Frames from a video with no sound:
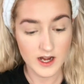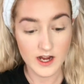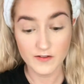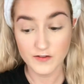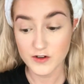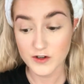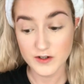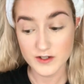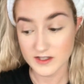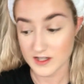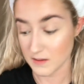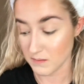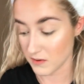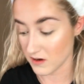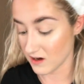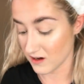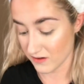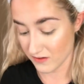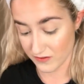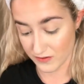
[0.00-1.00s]
If you used that
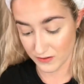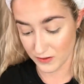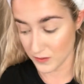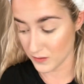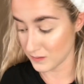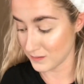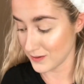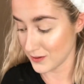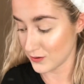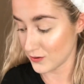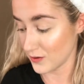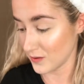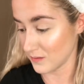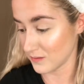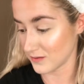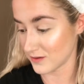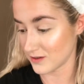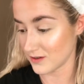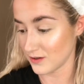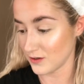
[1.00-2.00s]
puff, you would be
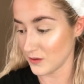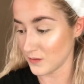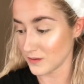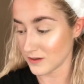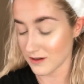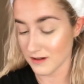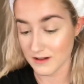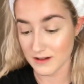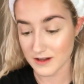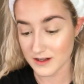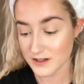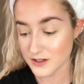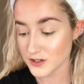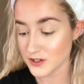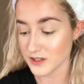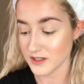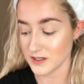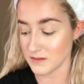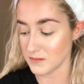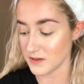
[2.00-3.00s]
doomed. You would
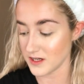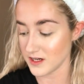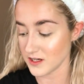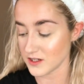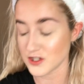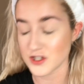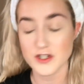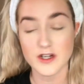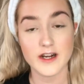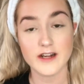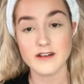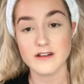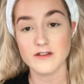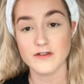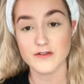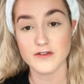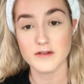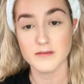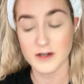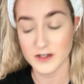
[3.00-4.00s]
literally be
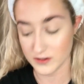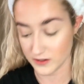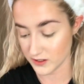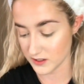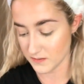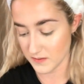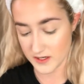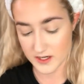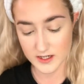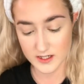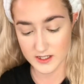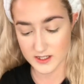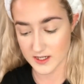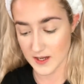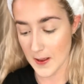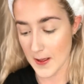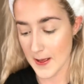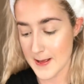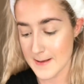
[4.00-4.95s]
shining from outer space.